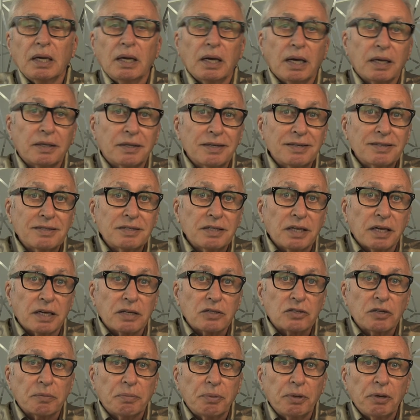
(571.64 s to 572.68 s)
At this
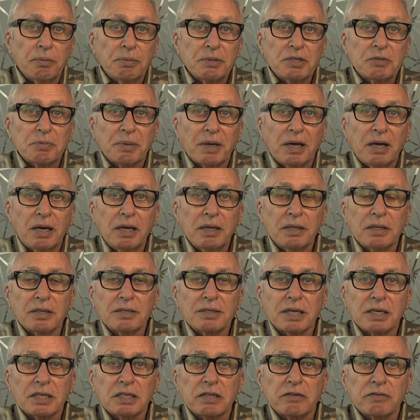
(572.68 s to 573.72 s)
stage, the purpose behind
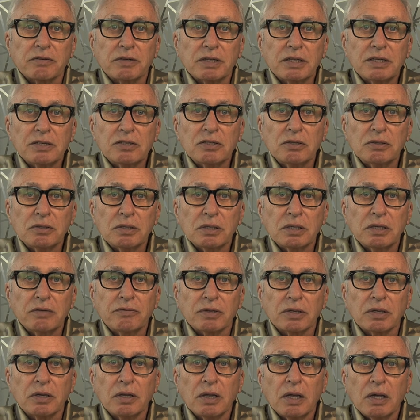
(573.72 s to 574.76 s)
this activity is not
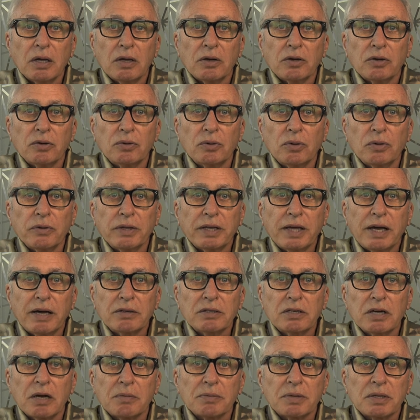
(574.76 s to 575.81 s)
given, nor the
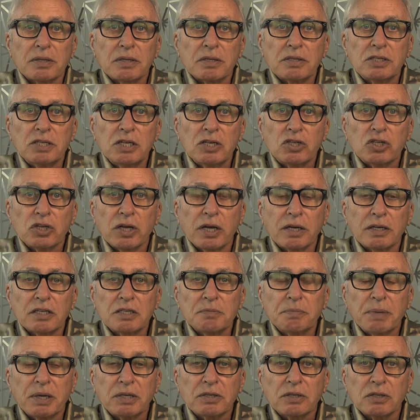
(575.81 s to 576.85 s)
outcome that the teacher had
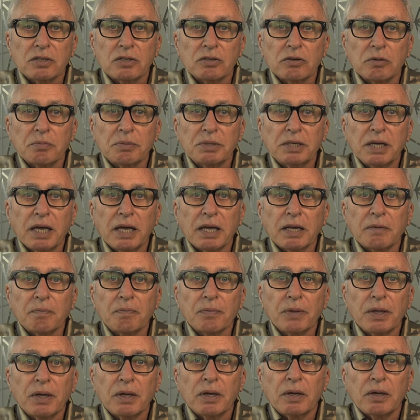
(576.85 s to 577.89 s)
expected to obtain,